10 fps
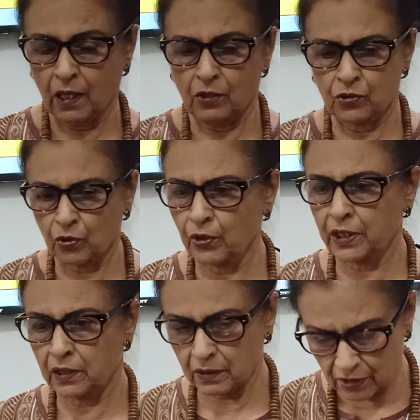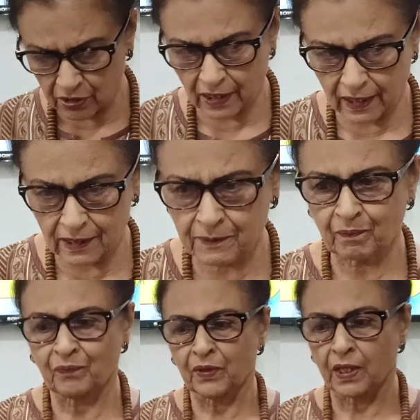So in this case
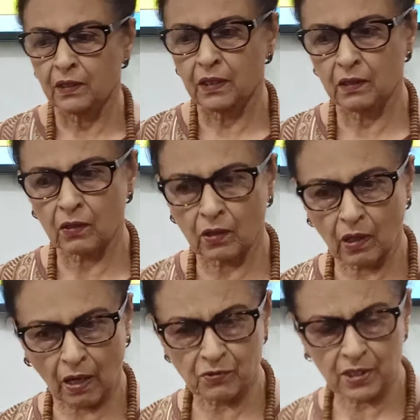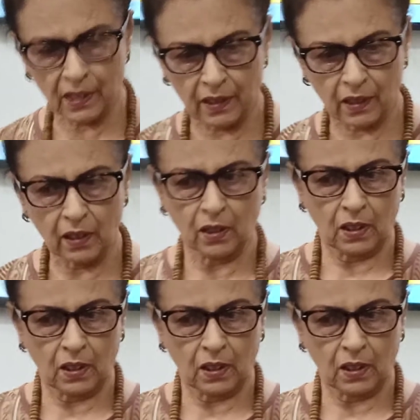the counselor